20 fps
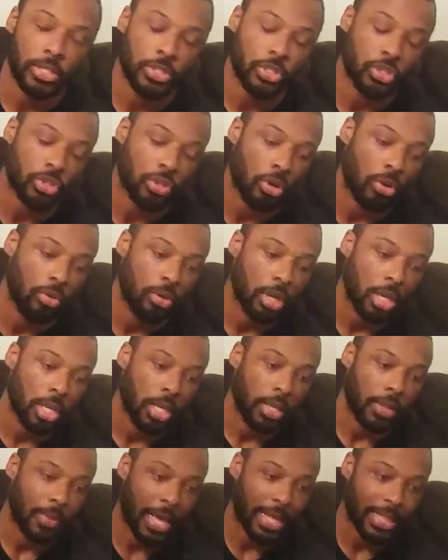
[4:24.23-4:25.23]
So
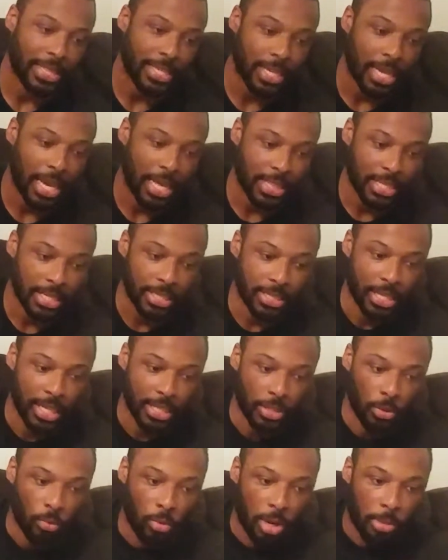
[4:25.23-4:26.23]
I think that
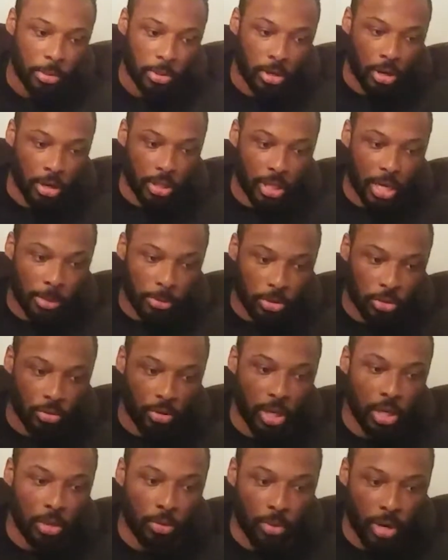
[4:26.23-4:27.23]
the webinar that I'm
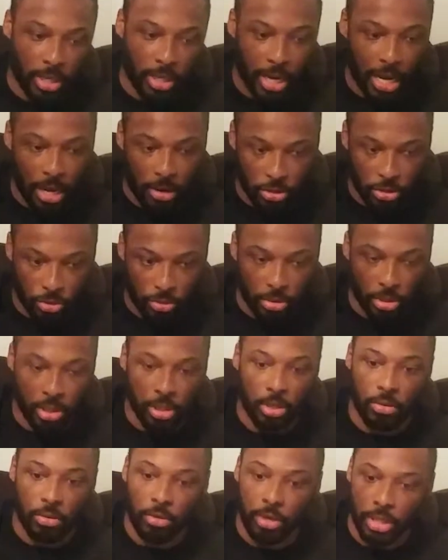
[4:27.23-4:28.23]
creating right now is really
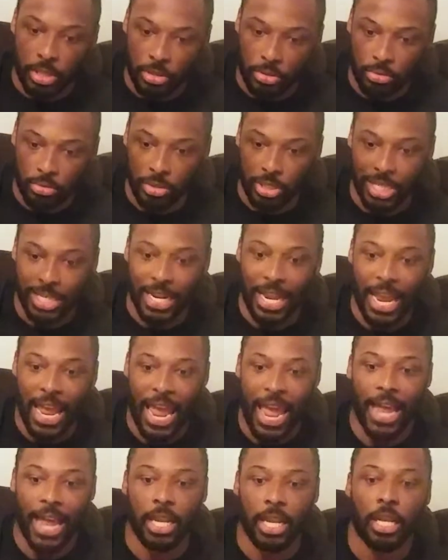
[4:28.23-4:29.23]
going to get
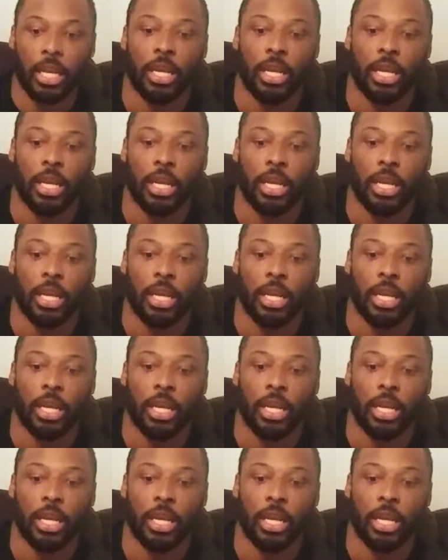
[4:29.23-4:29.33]
at